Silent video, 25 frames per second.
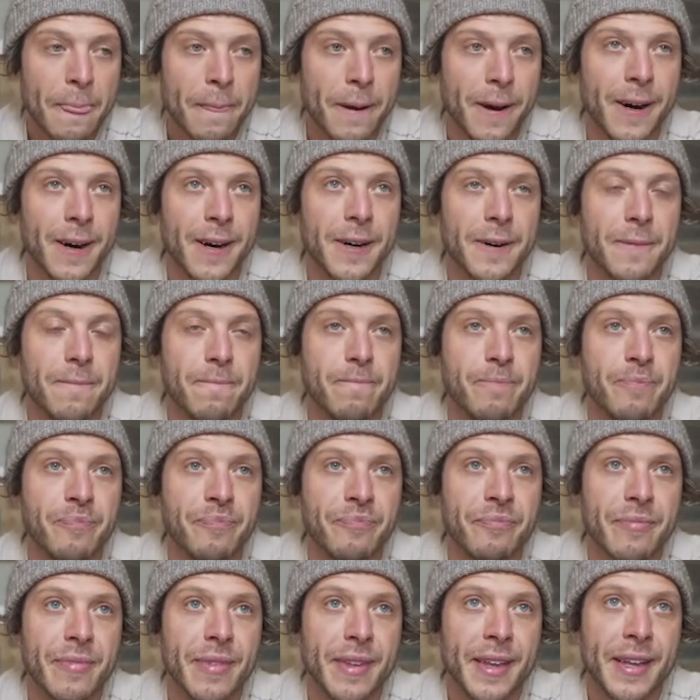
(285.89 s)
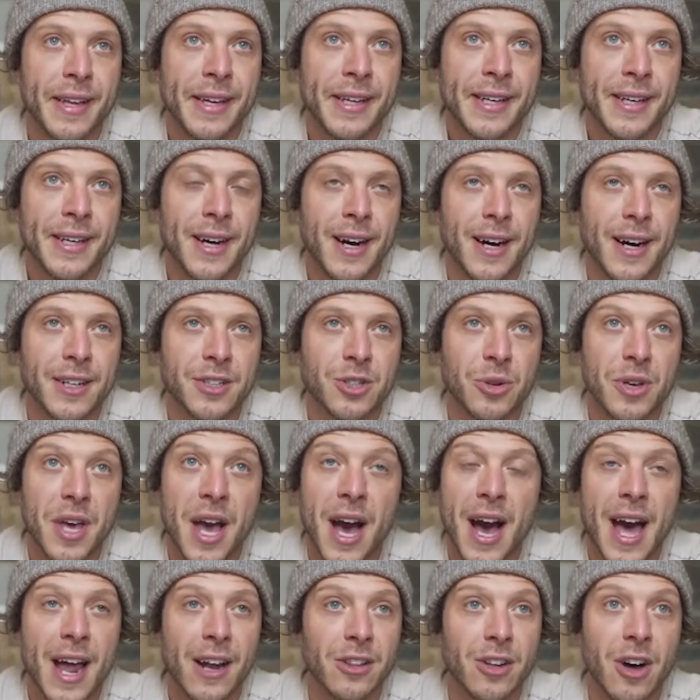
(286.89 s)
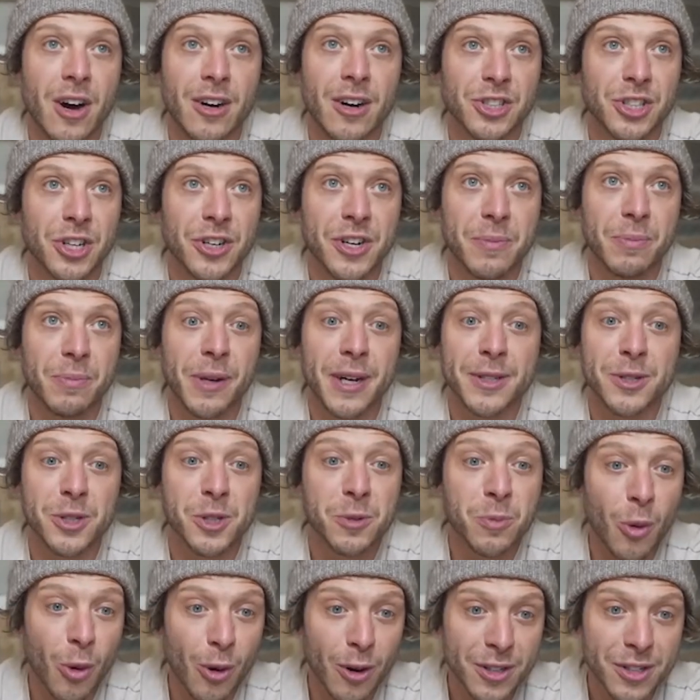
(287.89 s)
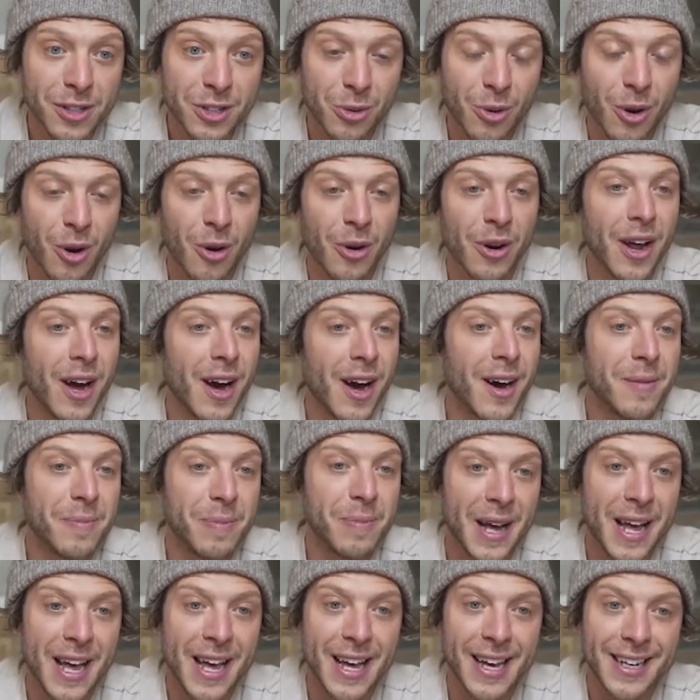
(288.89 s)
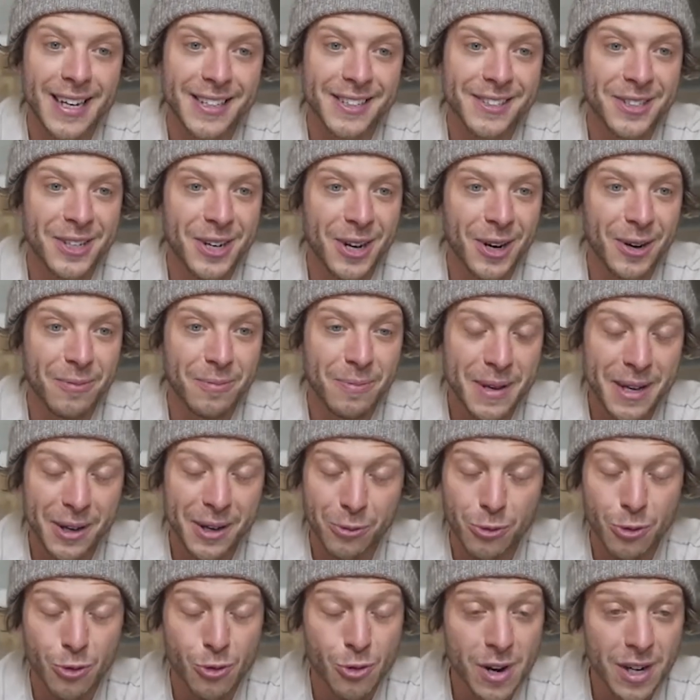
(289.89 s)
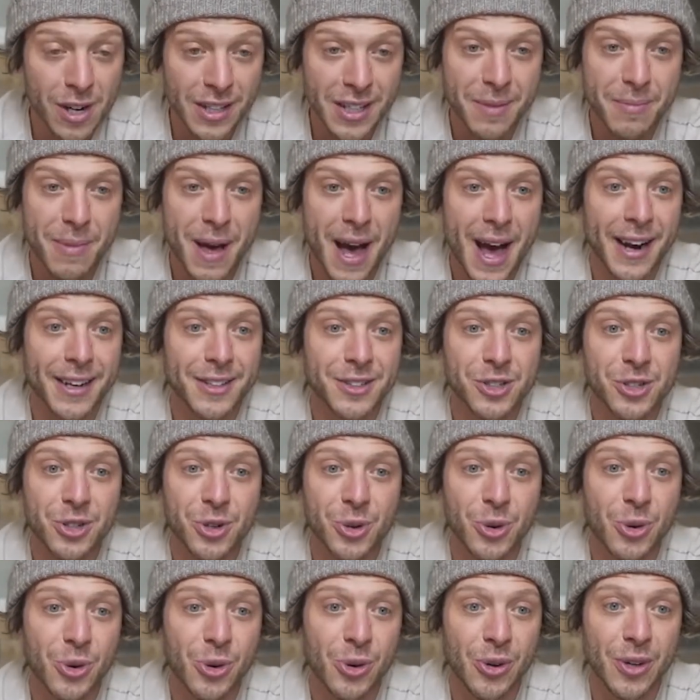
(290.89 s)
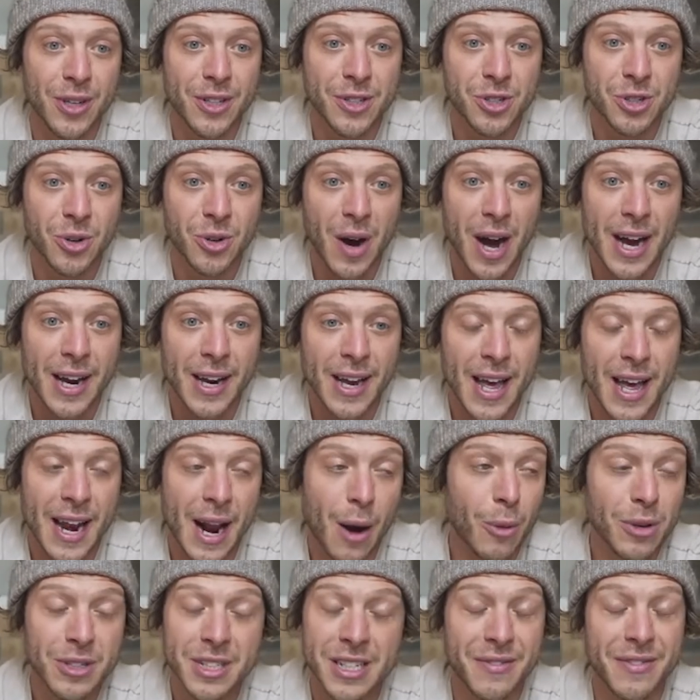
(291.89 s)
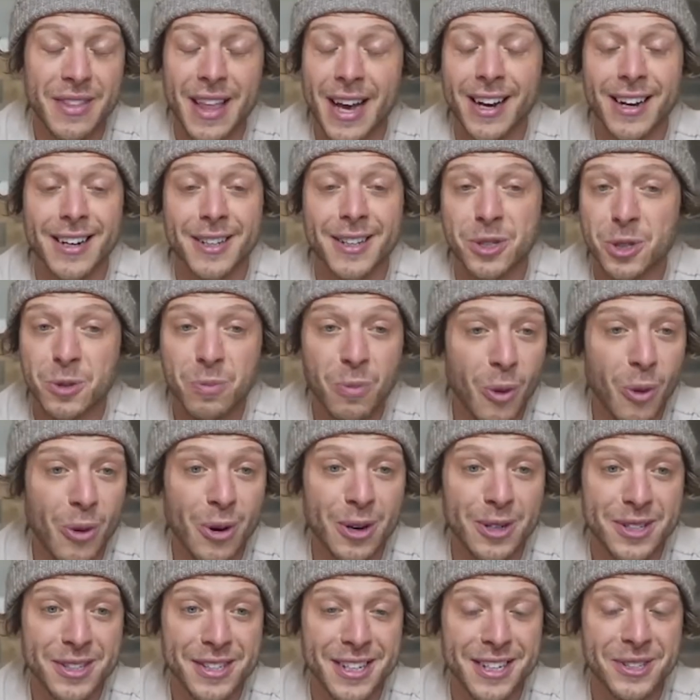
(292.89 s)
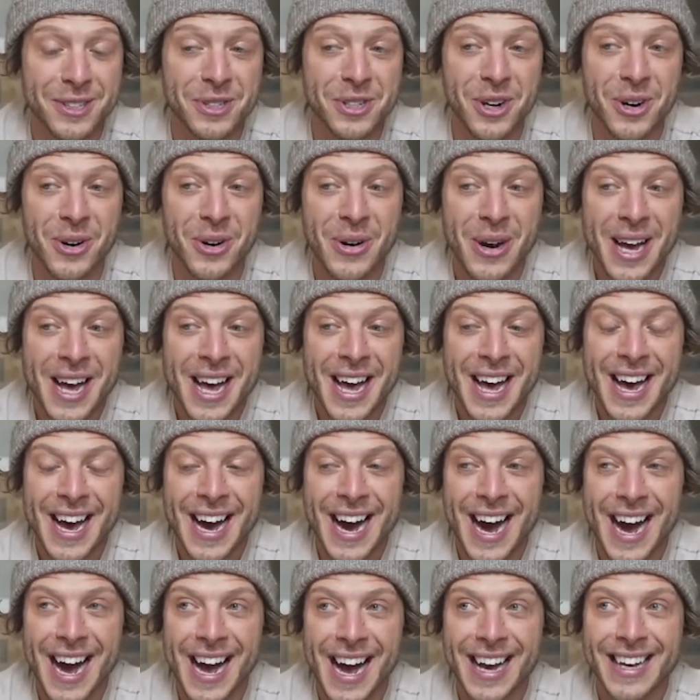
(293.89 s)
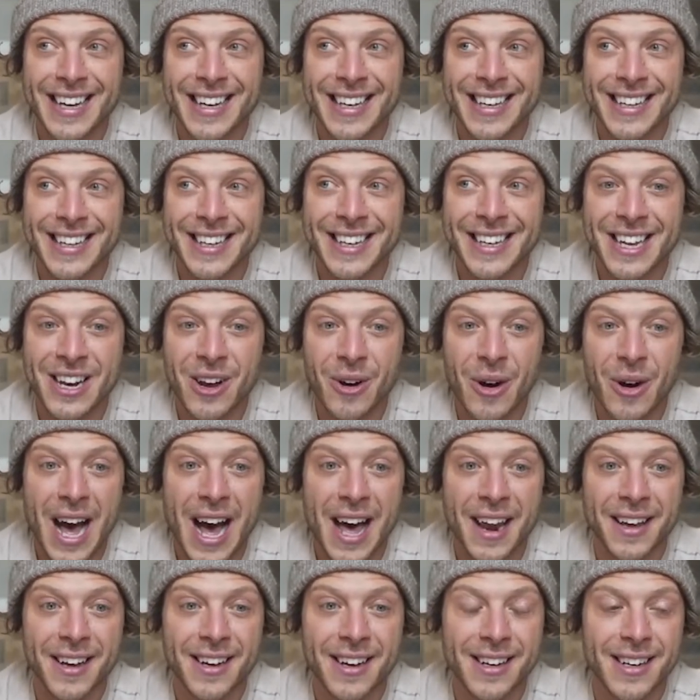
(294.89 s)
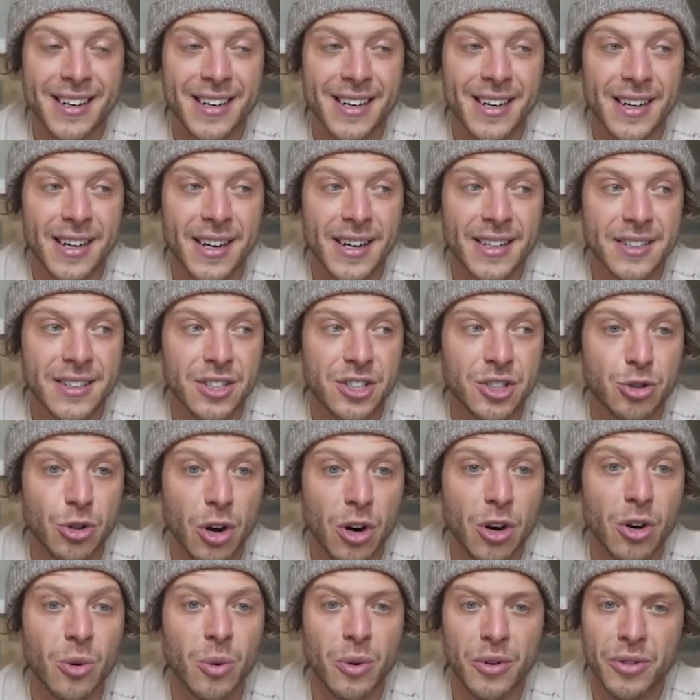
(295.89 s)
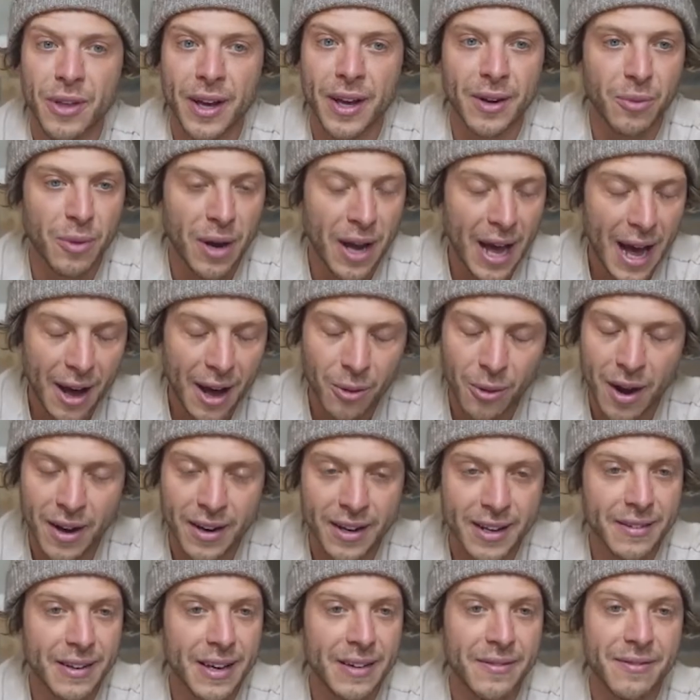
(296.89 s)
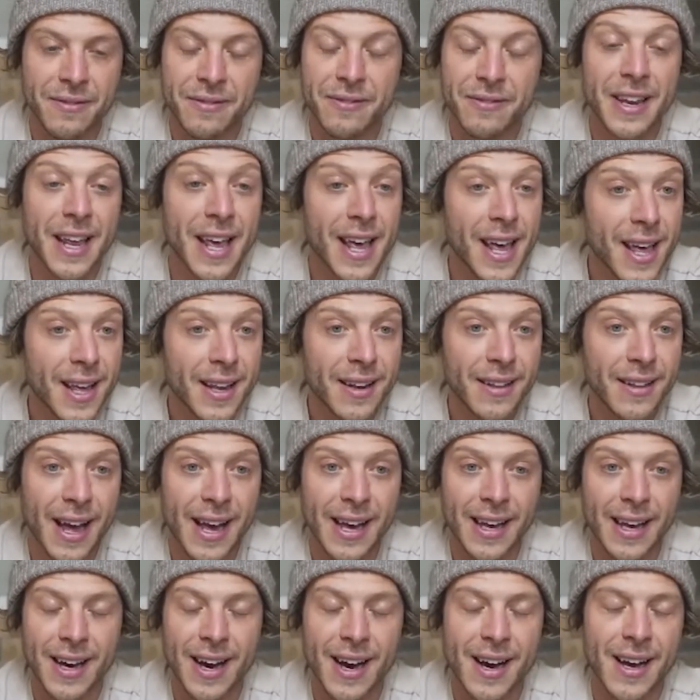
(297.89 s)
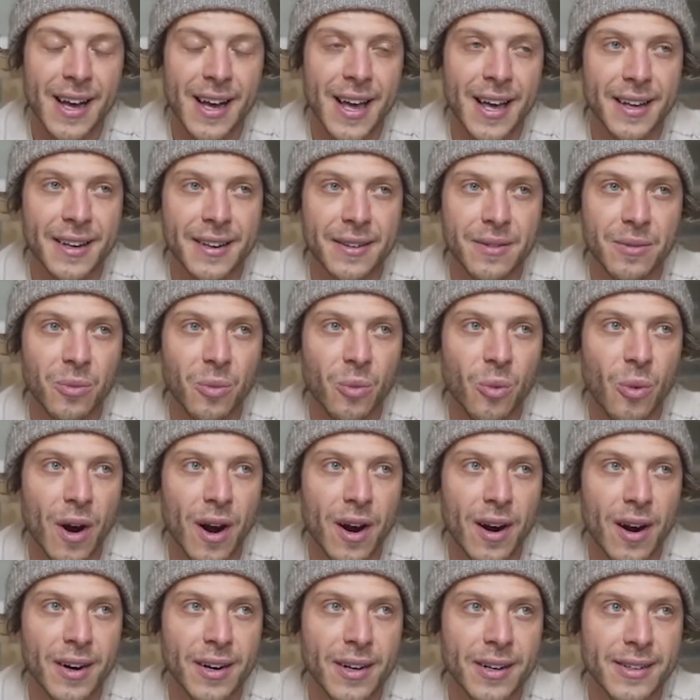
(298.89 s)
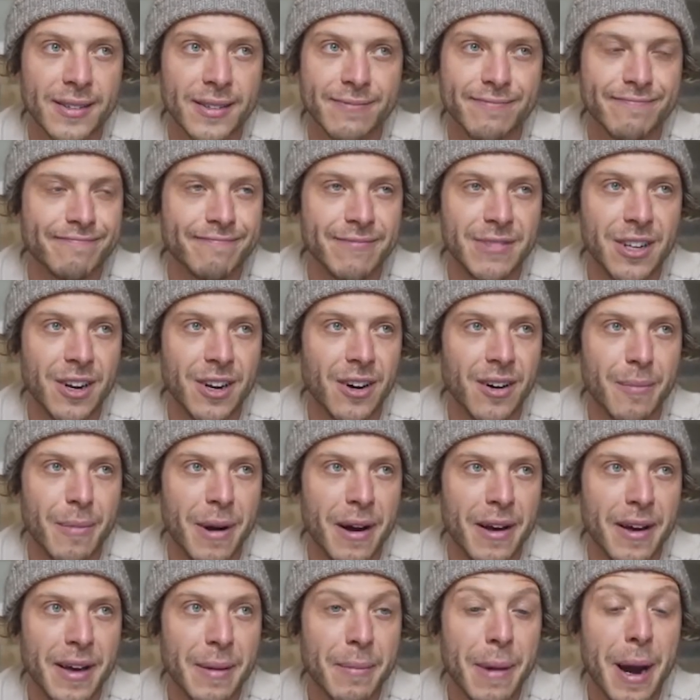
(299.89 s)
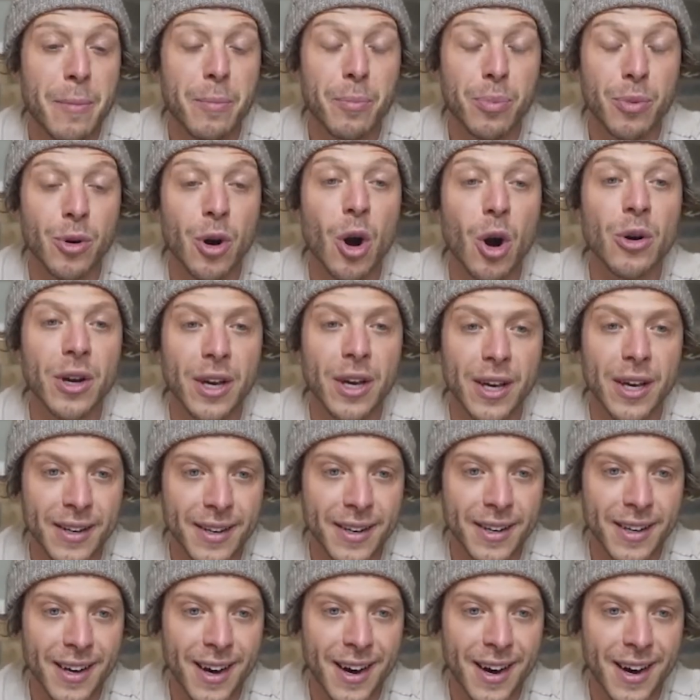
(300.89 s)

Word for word: Um, uh, so yeah, I had a long journey playing sports growing up, and you know, being really bad in school, and so I and I wasn't even that good at sports, and so I you know had a, a struggle with like how do I do, even fit in, like I, and where you know am I am I broken